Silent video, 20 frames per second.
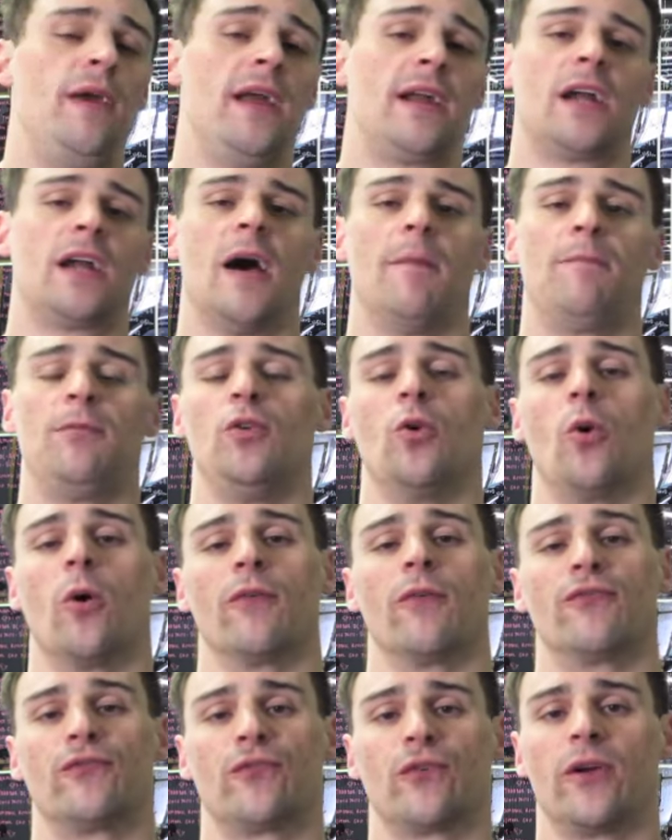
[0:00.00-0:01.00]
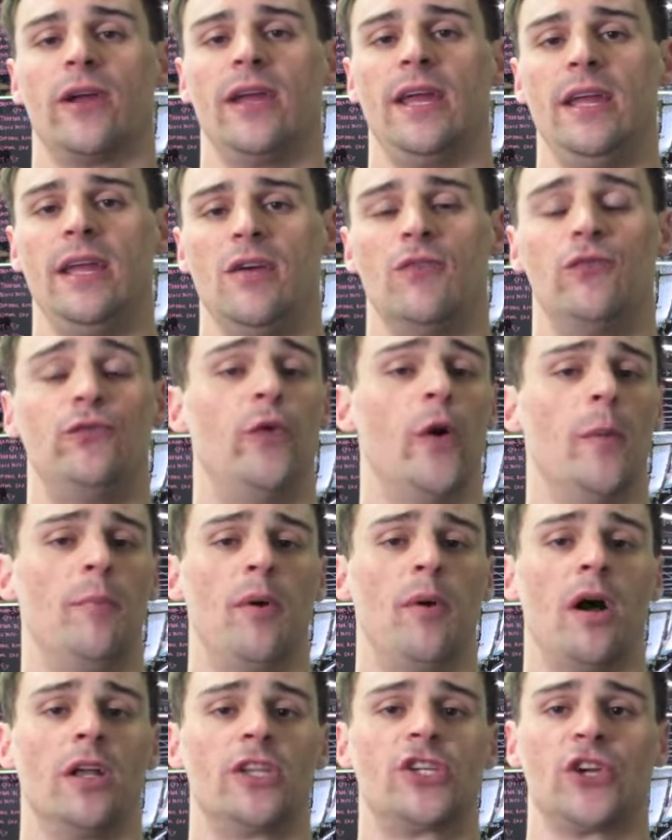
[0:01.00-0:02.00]
pick up your free
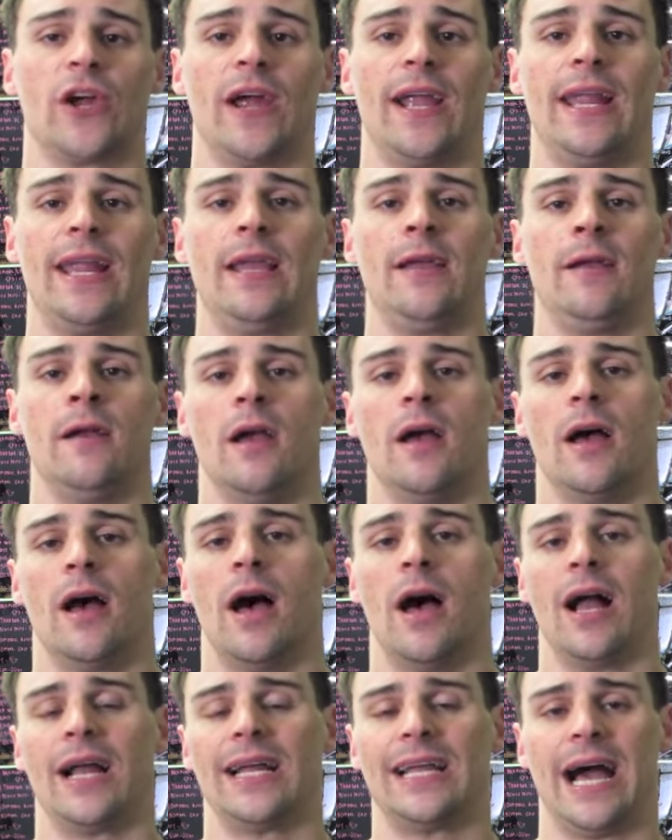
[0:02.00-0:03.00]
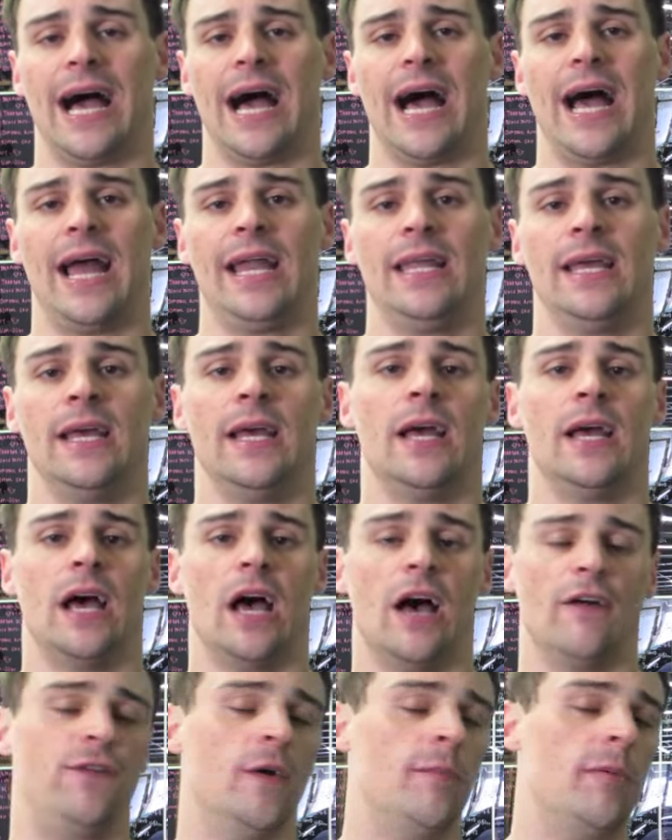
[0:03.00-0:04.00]
football training guide,
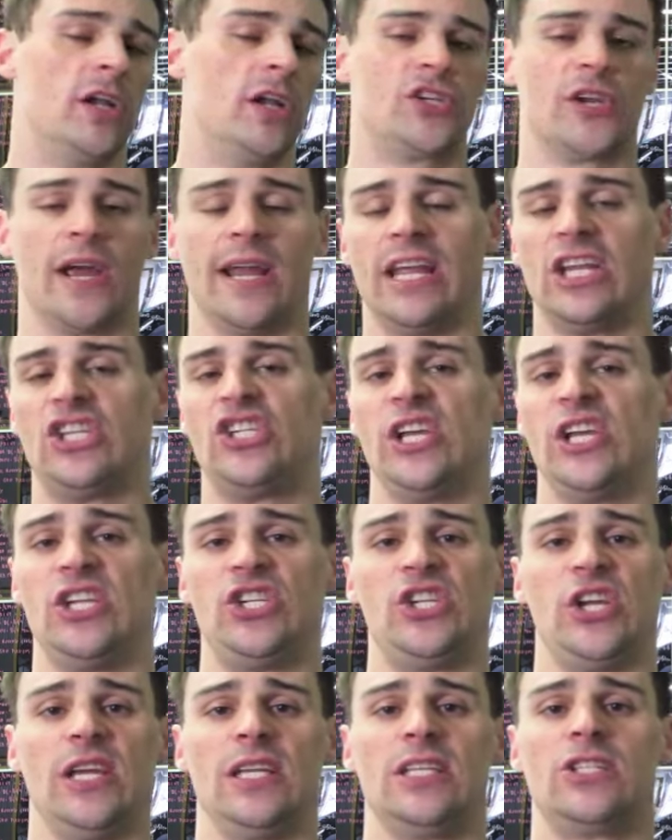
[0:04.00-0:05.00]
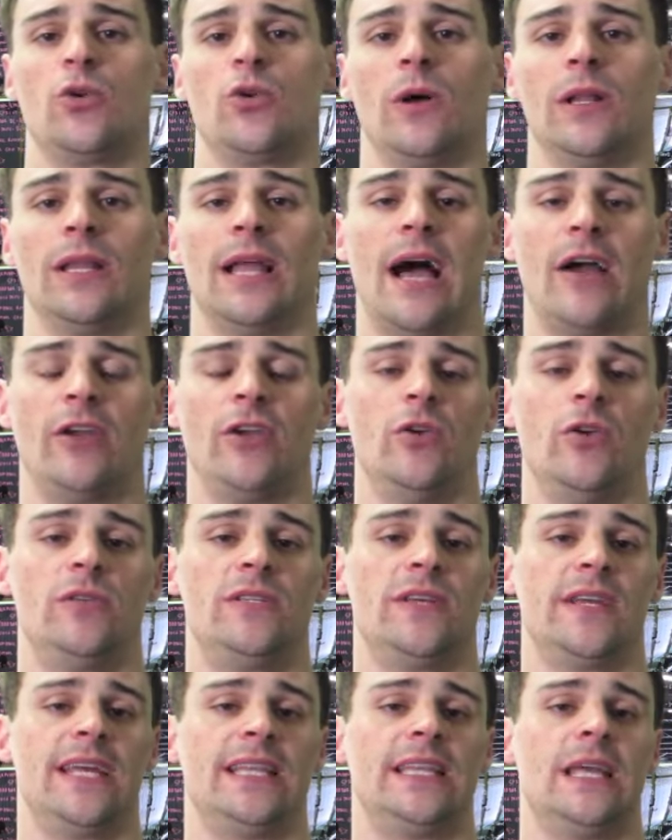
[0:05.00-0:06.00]
football training cheat sheet to allow you
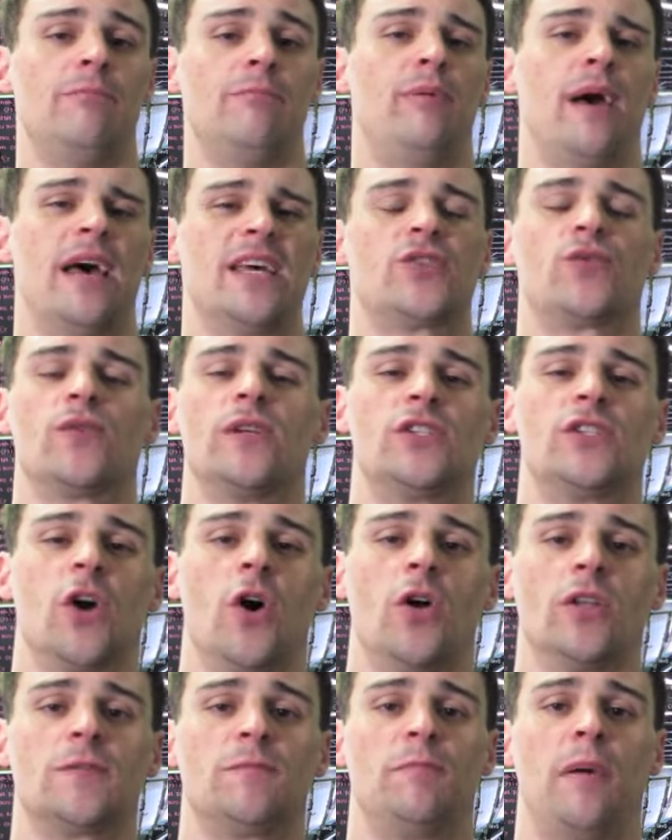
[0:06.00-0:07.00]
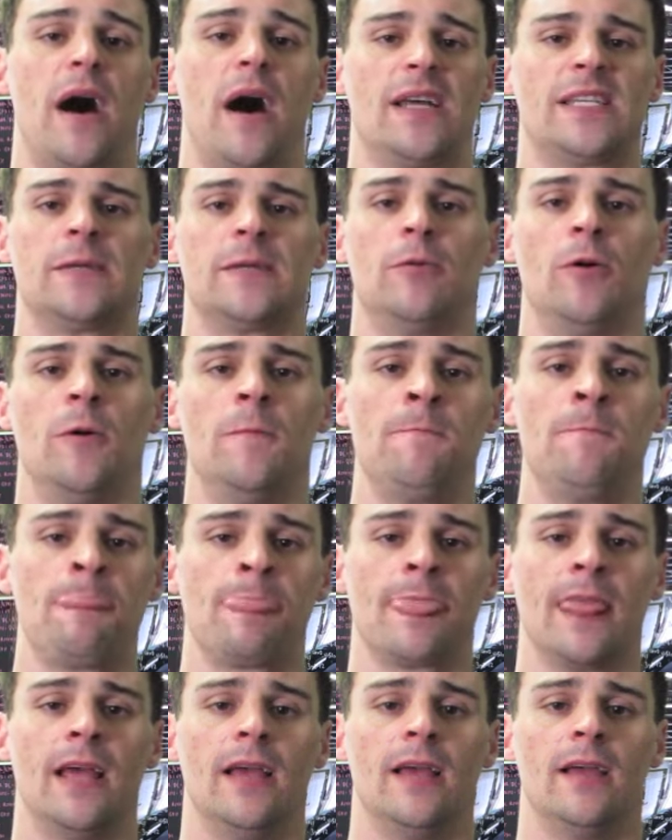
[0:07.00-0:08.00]
to get the best results possible.
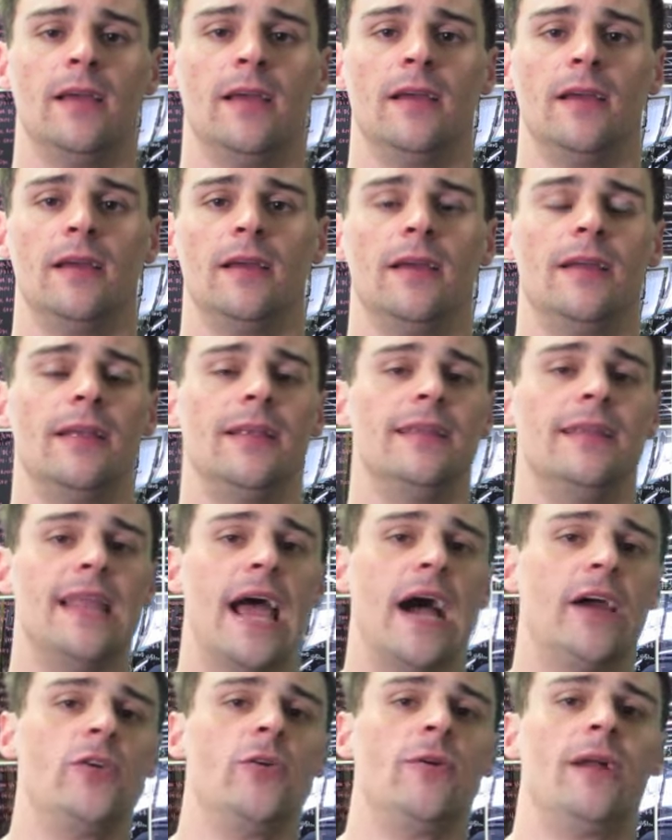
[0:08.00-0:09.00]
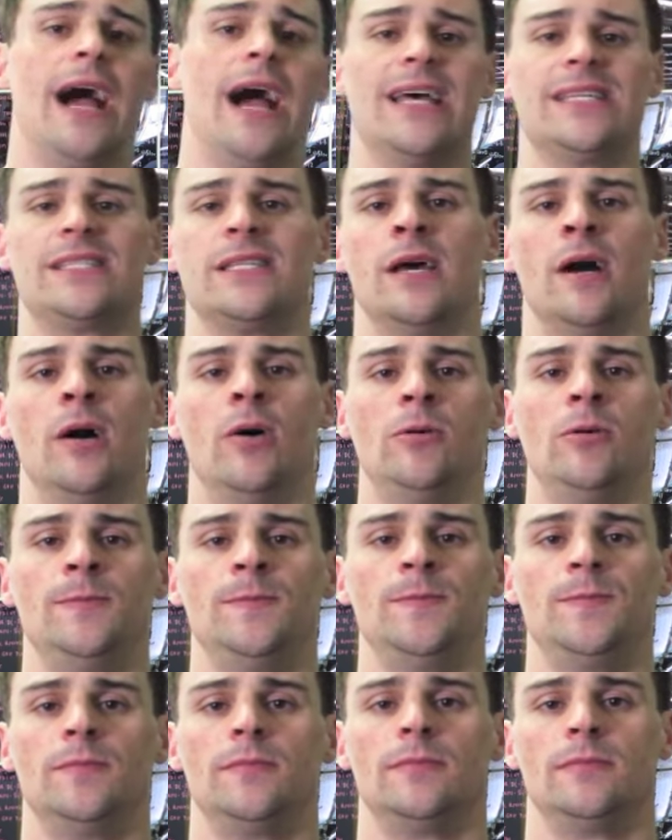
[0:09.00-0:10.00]
Now you guys know,
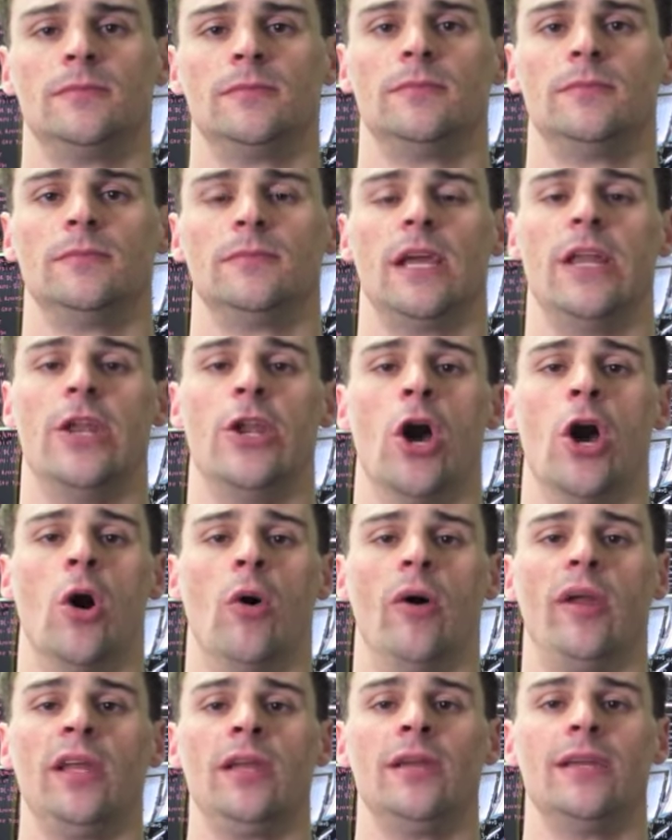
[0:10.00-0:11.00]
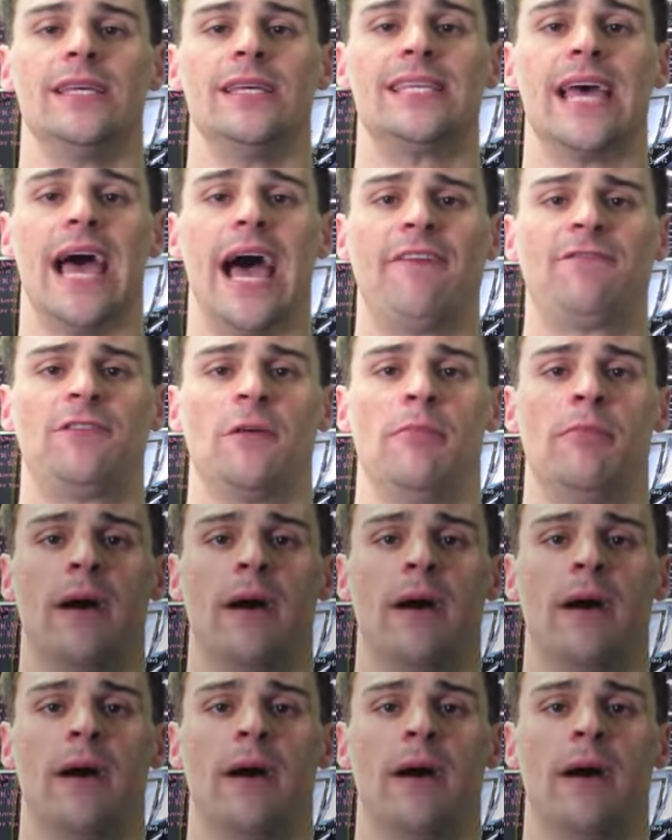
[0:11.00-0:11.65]
and knowing is half the